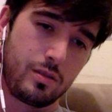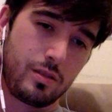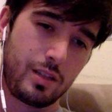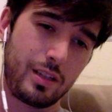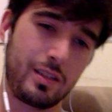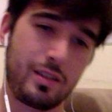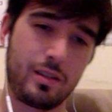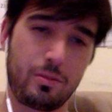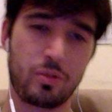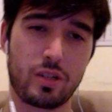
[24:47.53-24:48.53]
that didn't end
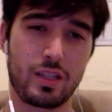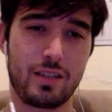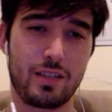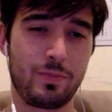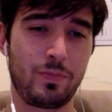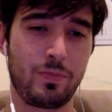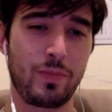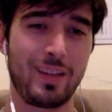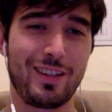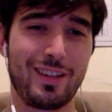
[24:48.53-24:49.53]
up working out.
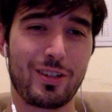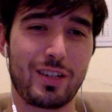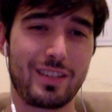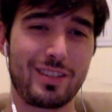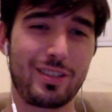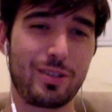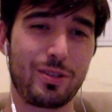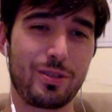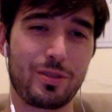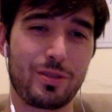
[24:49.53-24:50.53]
Okay,
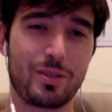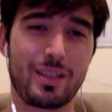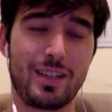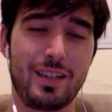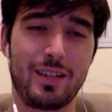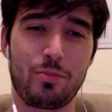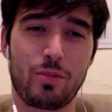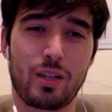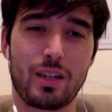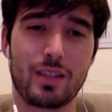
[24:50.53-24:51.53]
so we're
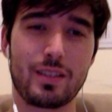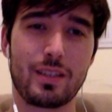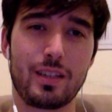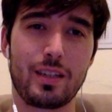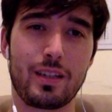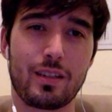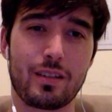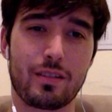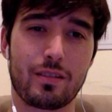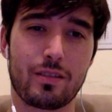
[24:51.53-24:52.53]
gonna see,
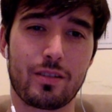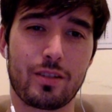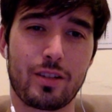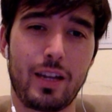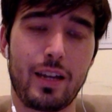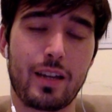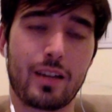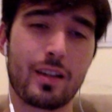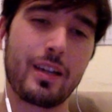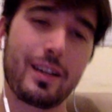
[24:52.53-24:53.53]
hey,
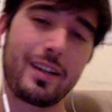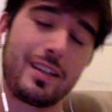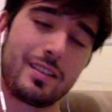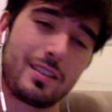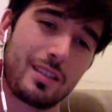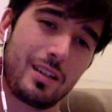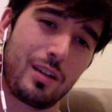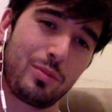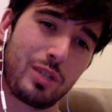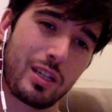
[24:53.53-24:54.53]
is this an
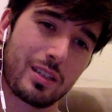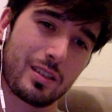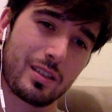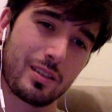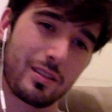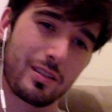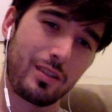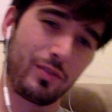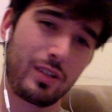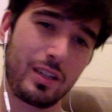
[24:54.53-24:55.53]
object?
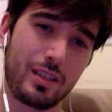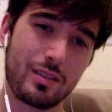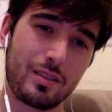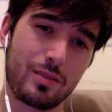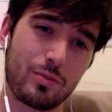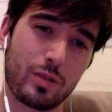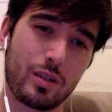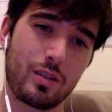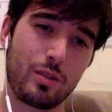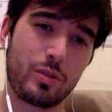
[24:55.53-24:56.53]
If it is, we're gonna
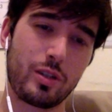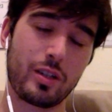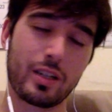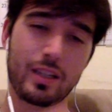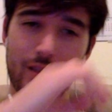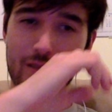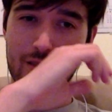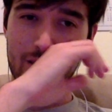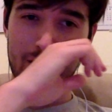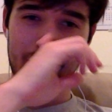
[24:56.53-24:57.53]
loop through your keys.